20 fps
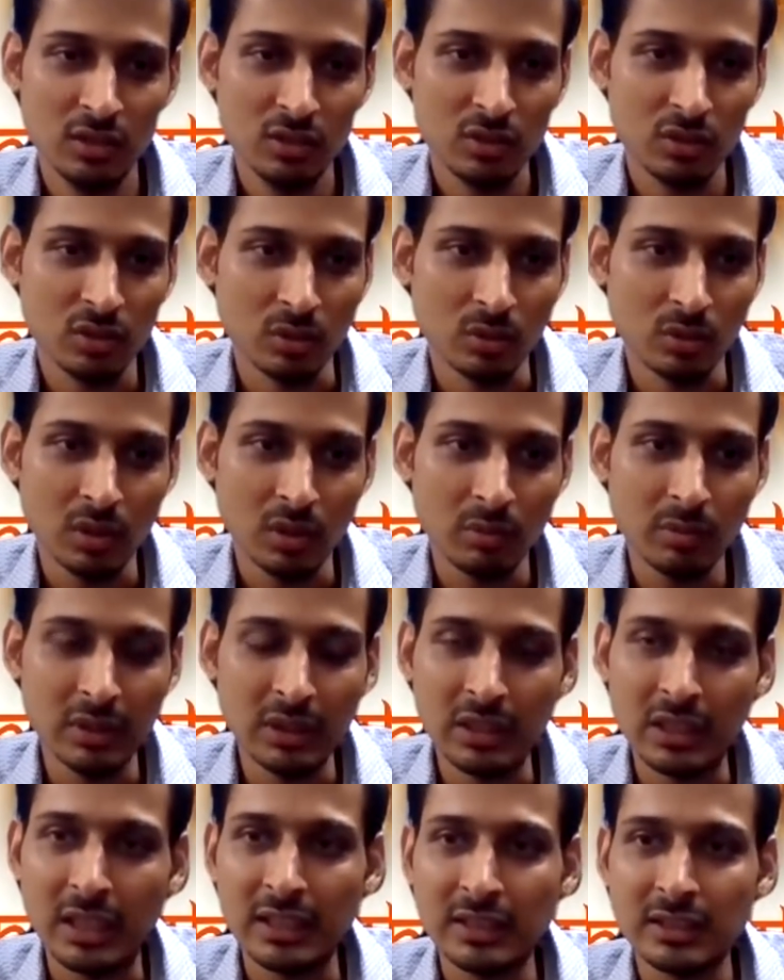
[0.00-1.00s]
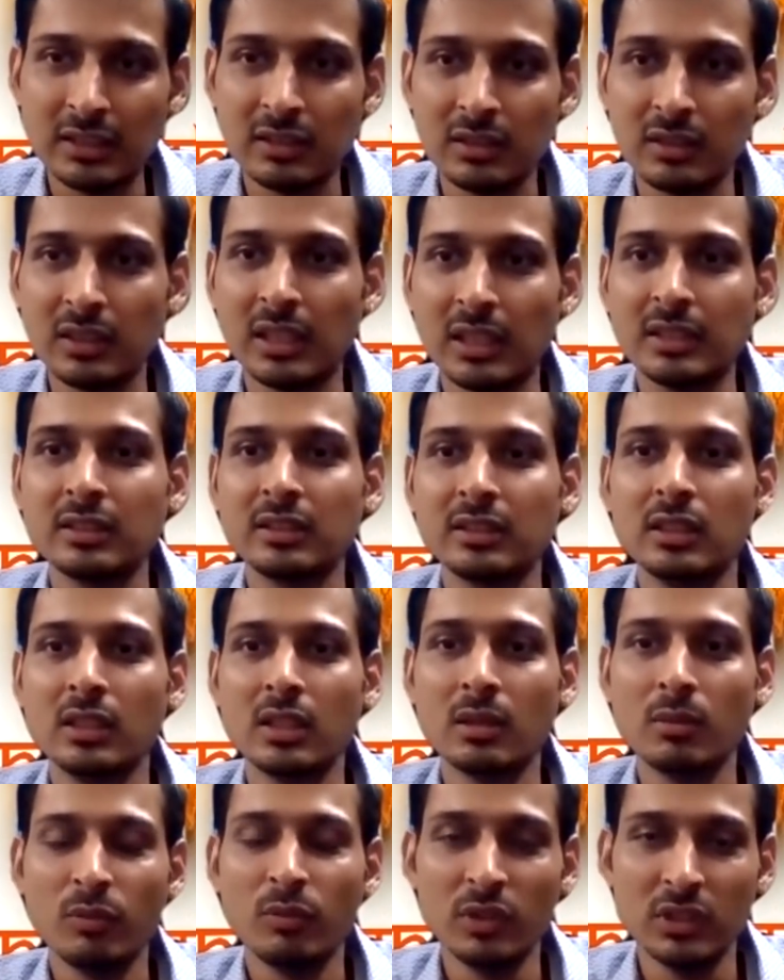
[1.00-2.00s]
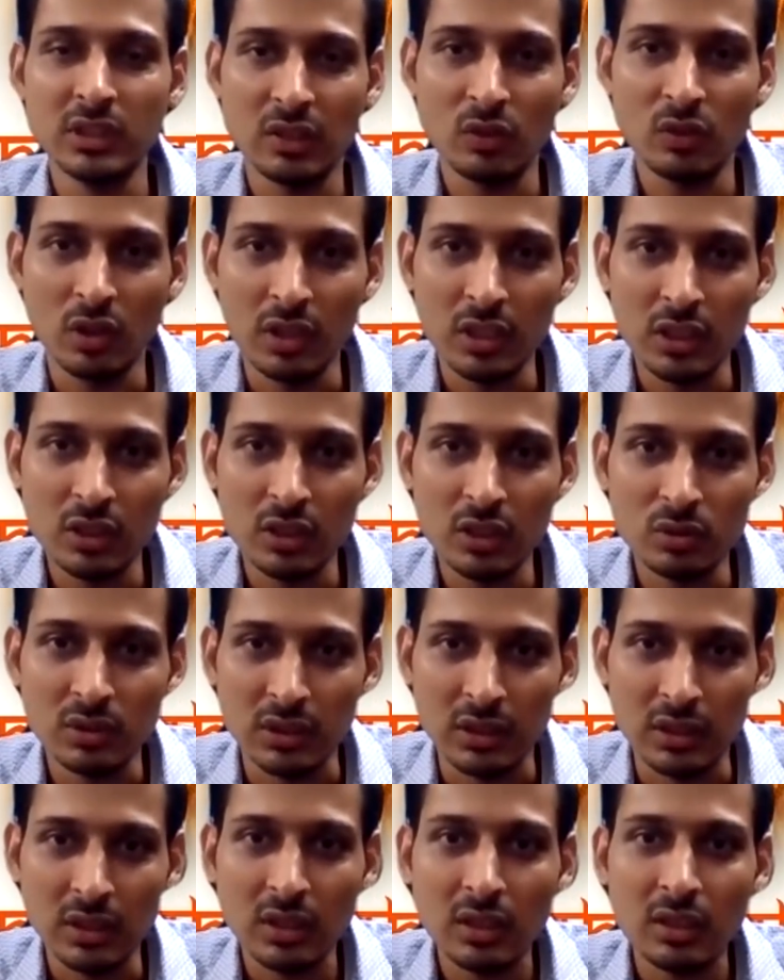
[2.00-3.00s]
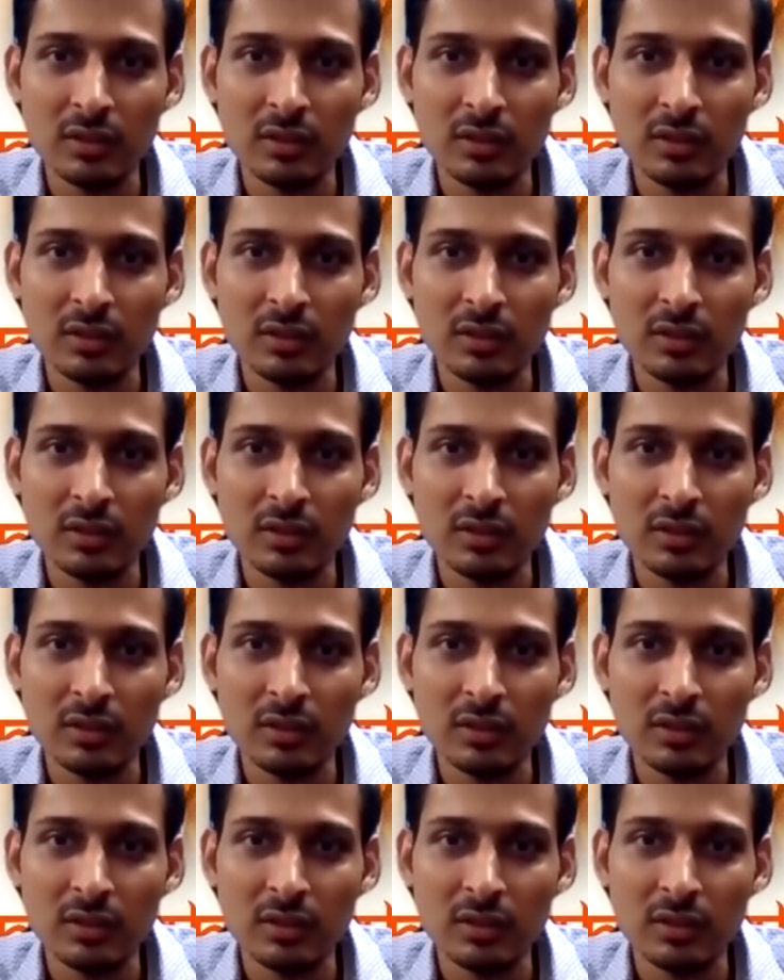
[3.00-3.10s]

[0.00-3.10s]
So I mean that's the tip which I wanted to share.